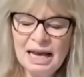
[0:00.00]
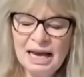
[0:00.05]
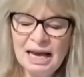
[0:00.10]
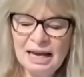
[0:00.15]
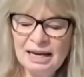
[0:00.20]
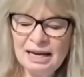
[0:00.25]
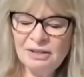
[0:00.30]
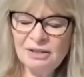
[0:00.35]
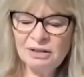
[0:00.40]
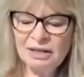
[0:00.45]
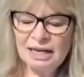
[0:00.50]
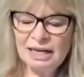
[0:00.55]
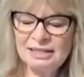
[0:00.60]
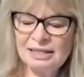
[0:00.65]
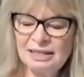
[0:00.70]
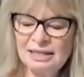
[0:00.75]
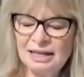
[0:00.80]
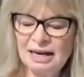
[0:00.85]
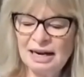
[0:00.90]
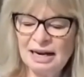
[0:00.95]
Another
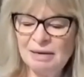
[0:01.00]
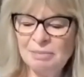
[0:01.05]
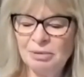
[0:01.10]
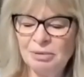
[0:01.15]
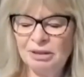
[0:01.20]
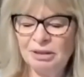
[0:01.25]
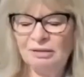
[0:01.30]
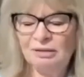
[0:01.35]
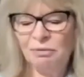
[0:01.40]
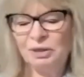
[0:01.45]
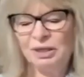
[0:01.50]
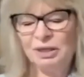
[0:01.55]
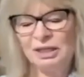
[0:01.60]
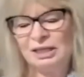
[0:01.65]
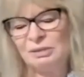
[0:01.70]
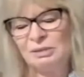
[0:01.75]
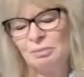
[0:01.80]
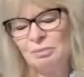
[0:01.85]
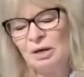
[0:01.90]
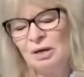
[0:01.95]
lesson that I believe we
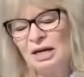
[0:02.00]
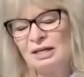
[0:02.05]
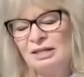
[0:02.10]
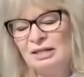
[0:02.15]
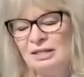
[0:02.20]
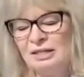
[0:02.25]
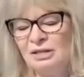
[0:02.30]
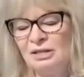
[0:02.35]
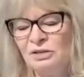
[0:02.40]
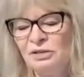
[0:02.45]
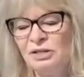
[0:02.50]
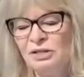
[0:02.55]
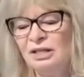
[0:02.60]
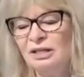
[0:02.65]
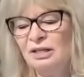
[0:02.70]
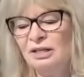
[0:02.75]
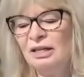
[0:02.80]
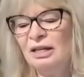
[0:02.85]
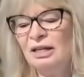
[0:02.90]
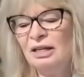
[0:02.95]
need to practice in our
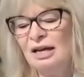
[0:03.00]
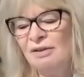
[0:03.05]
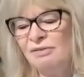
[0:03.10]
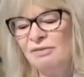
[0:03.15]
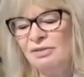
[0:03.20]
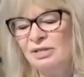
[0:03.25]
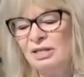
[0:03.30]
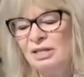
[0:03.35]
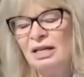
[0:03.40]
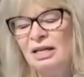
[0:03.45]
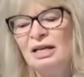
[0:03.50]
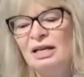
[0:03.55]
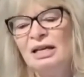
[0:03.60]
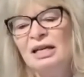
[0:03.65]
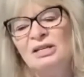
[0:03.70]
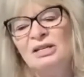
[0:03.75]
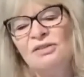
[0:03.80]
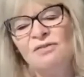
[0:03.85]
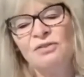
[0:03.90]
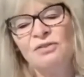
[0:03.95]
daily lives is